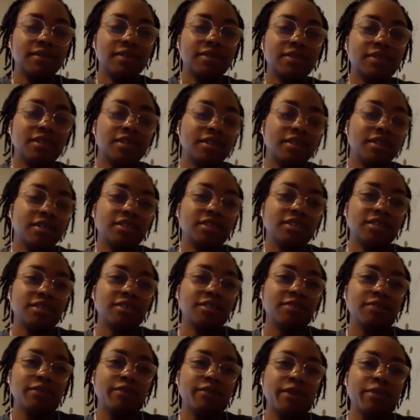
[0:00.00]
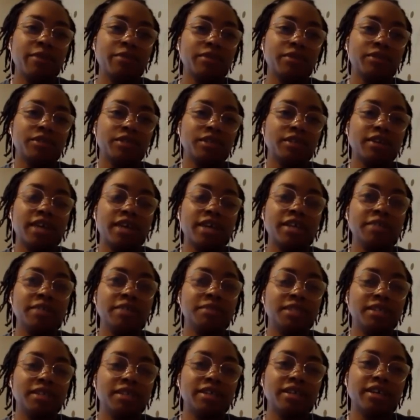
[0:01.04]
Tanya, I just love your rainbow shirt. I keep
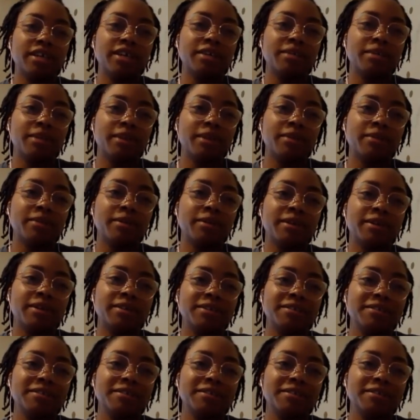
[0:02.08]
staring at it, by the way.